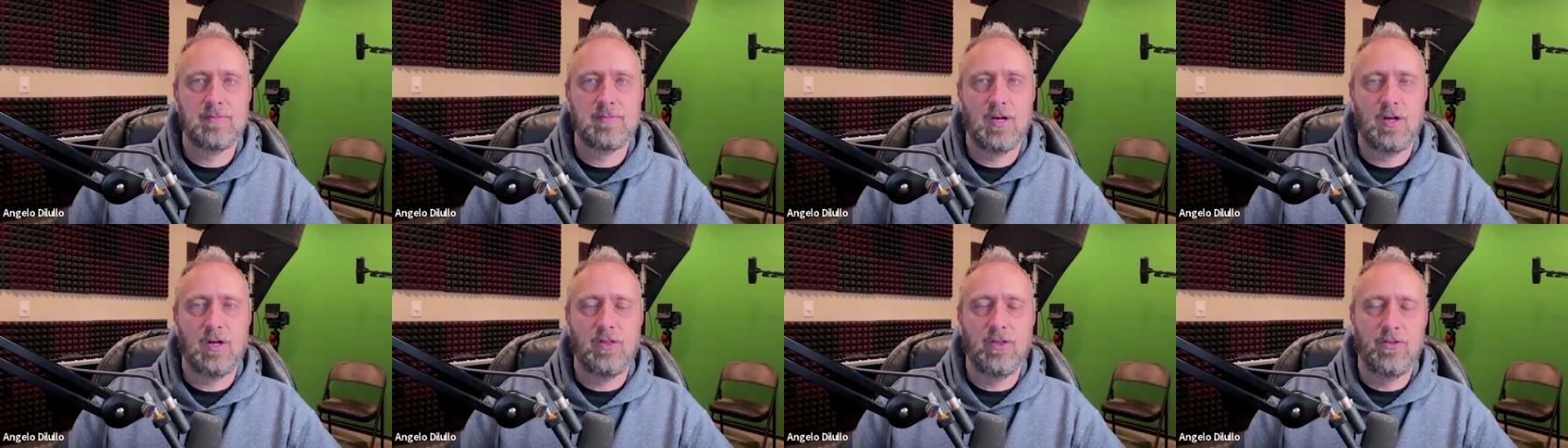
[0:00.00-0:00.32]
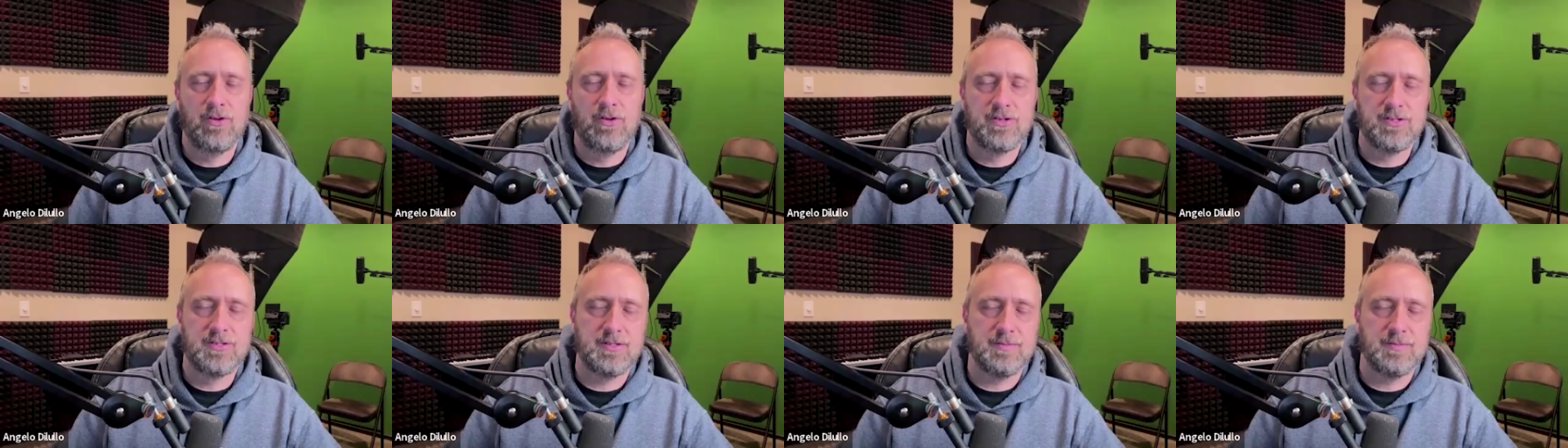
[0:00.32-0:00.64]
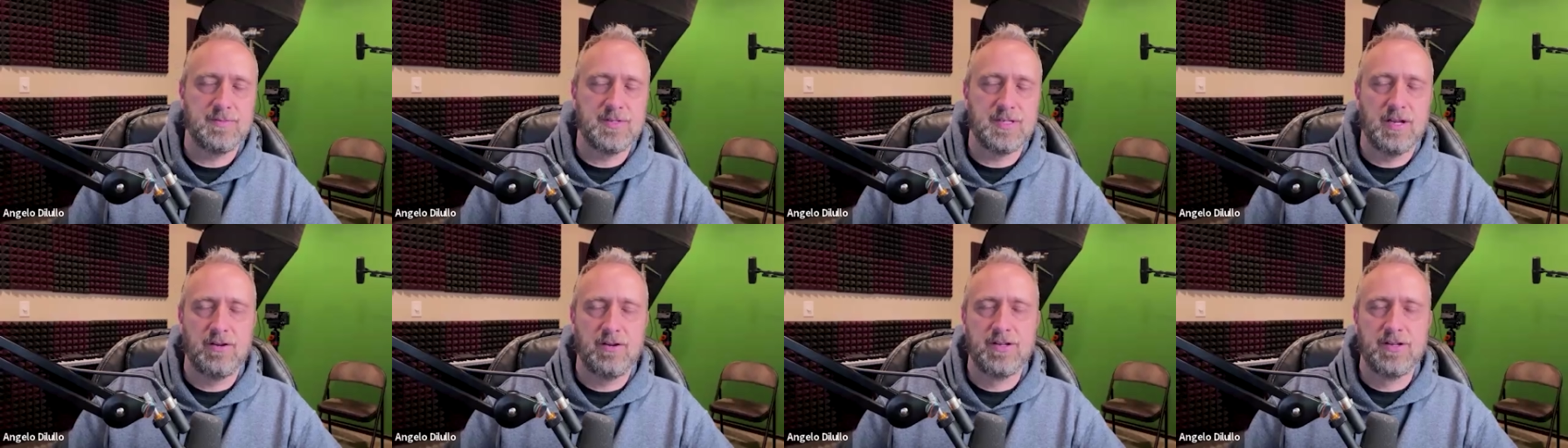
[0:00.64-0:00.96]
Although there's
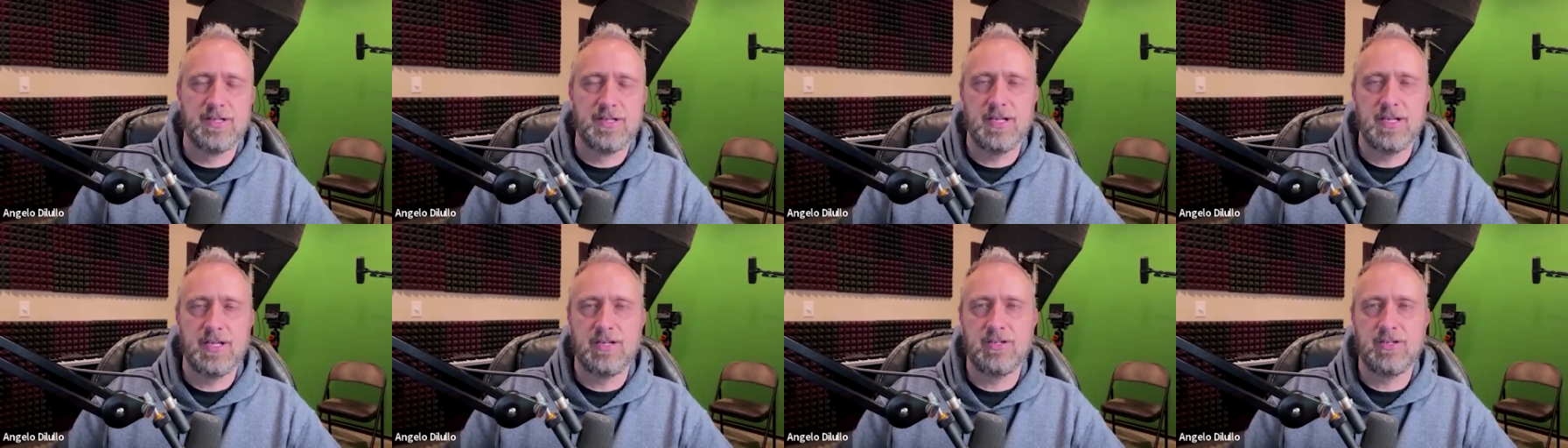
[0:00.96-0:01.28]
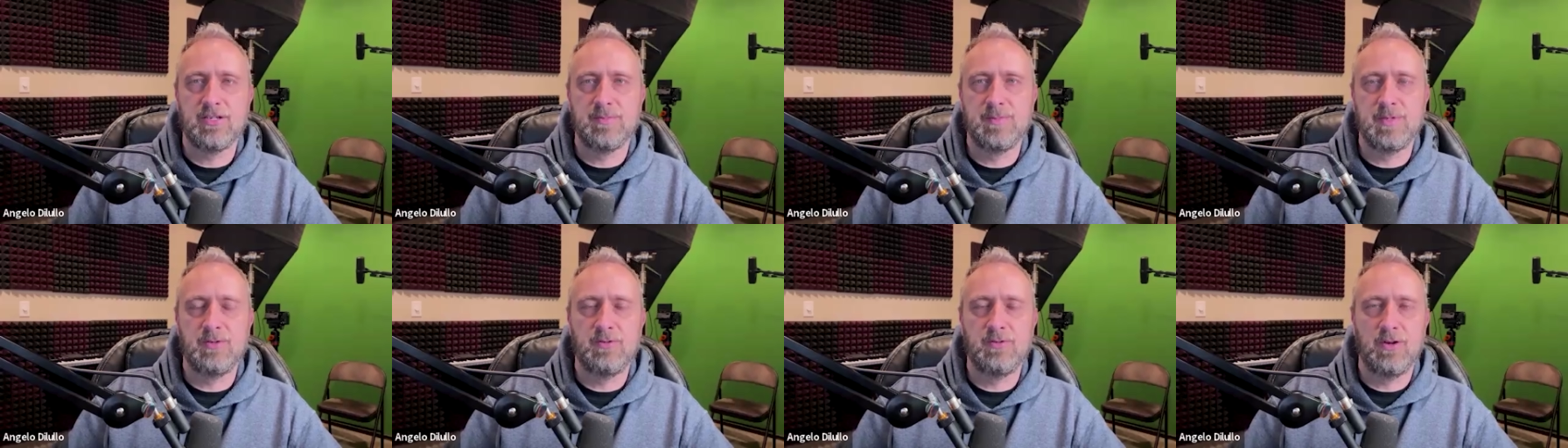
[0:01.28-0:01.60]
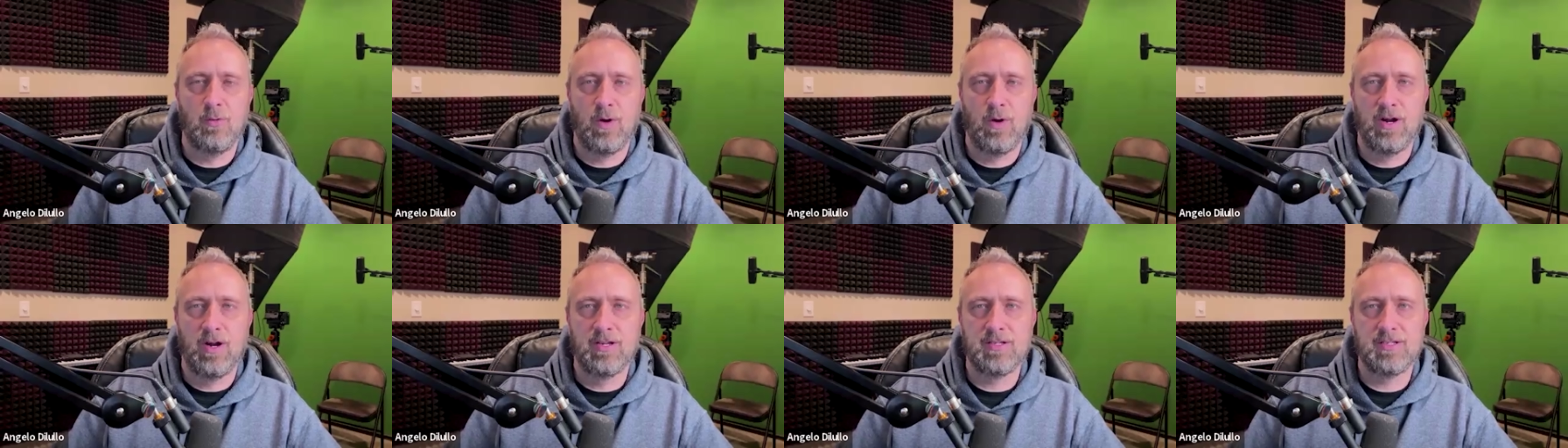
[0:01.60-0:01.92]
some subtle distinctions
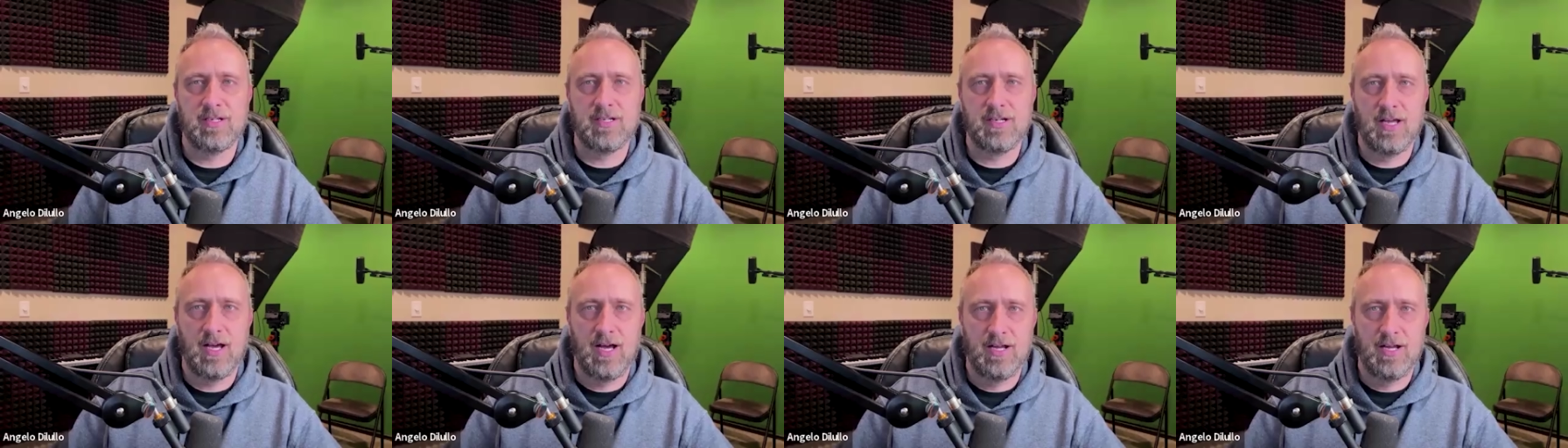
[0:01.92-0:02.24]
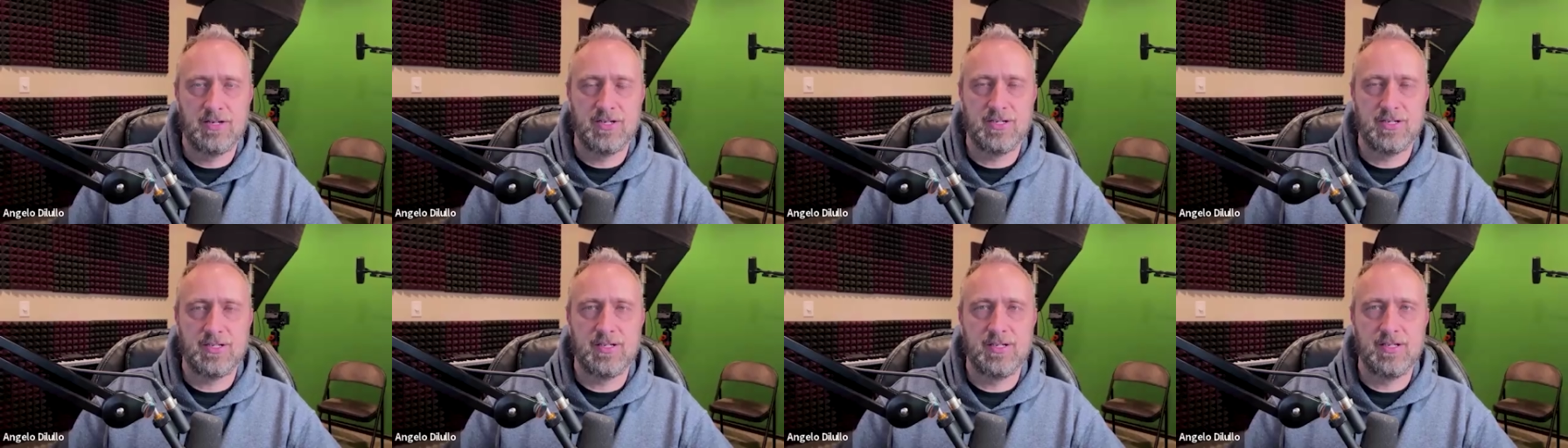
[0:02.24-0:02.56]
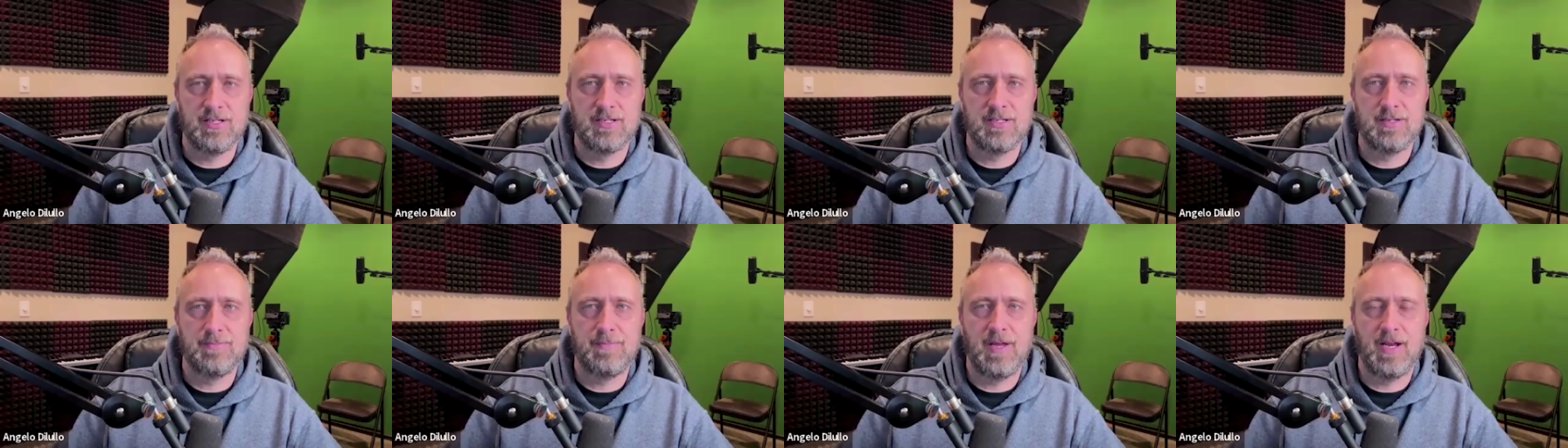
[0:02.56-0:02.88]
between awareness and
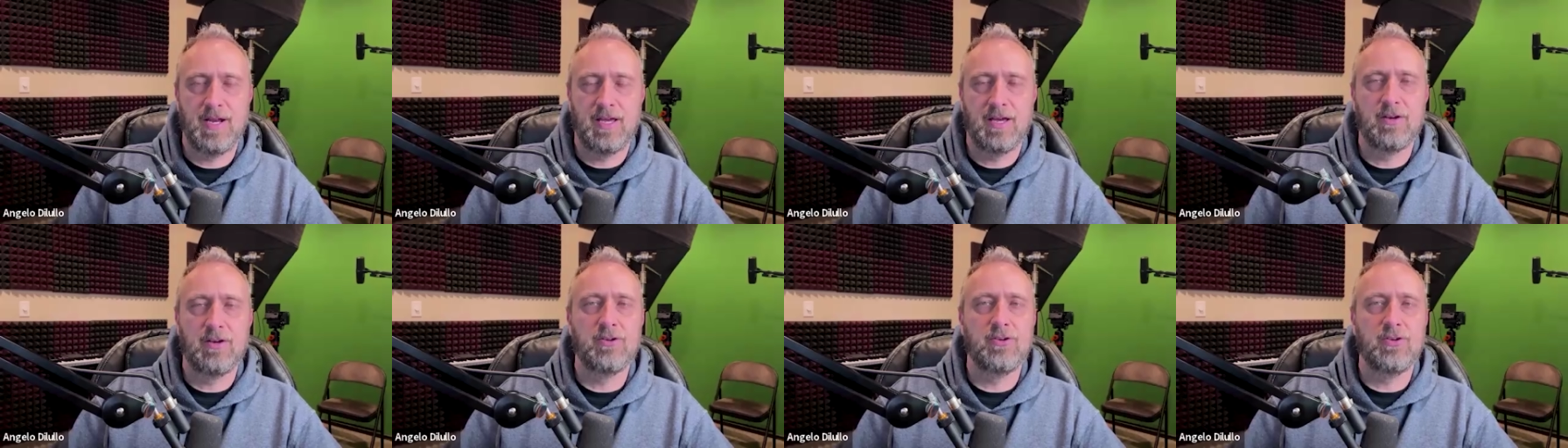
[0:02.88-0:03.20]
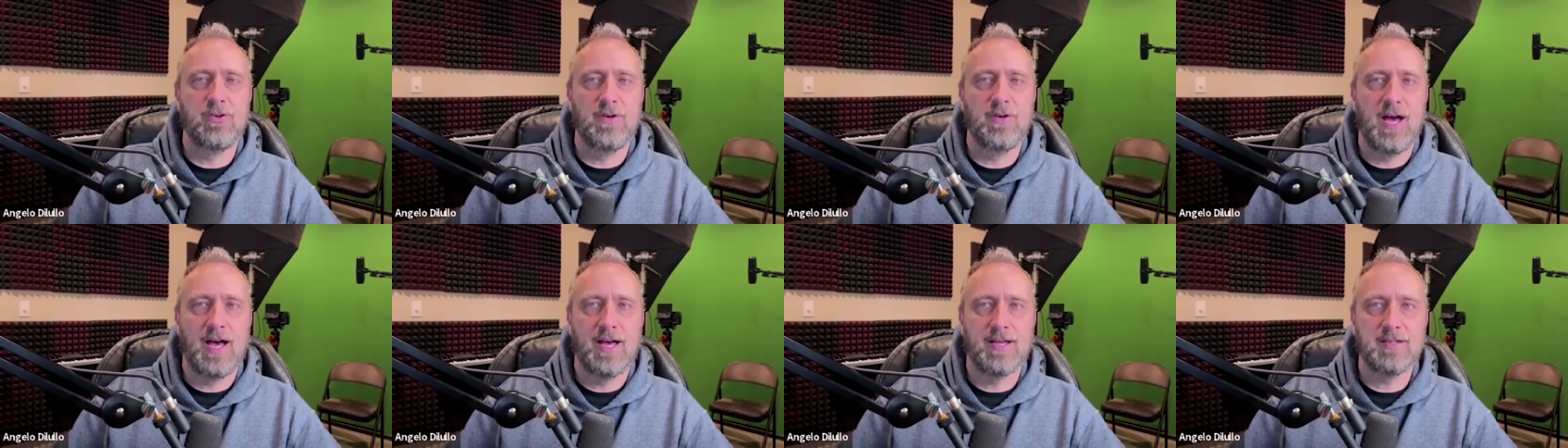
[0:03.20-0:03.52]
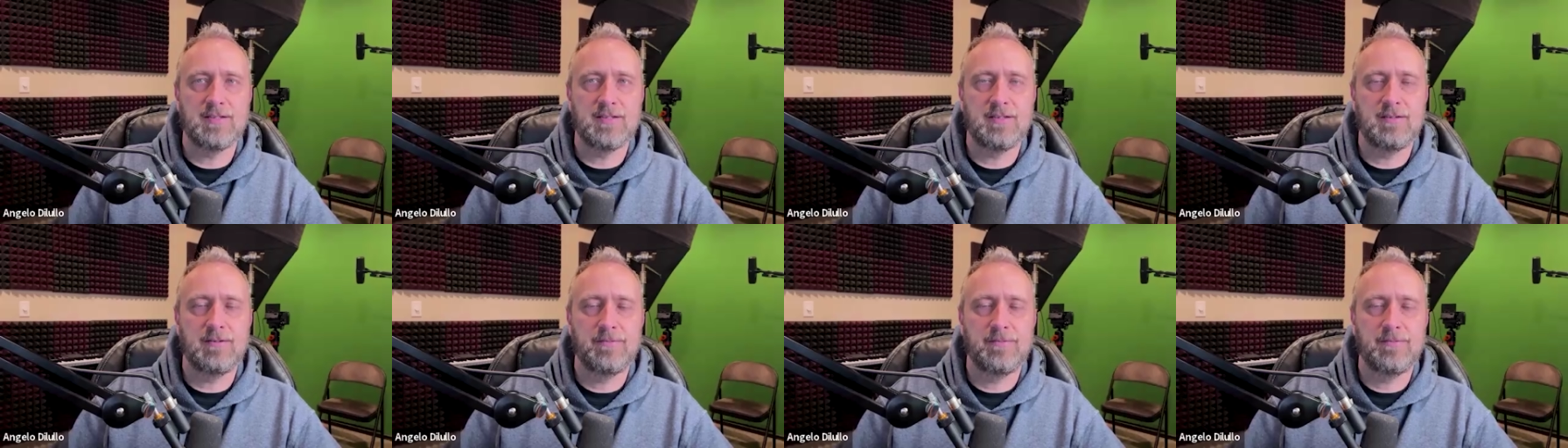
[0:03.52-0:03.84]
consciousness, depending on who you
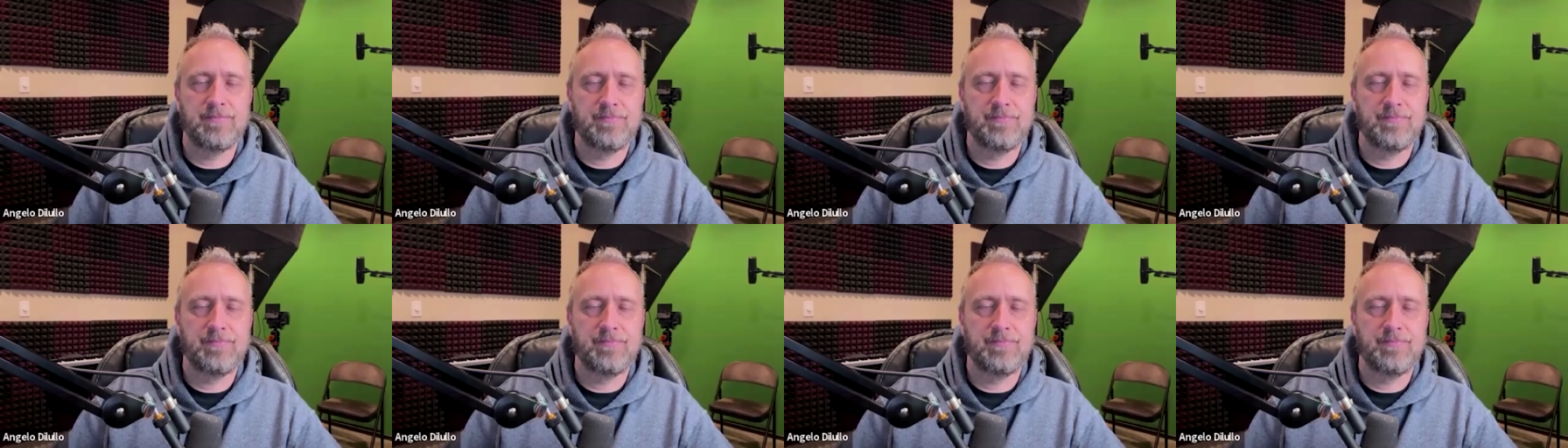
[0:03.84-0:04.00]
ask.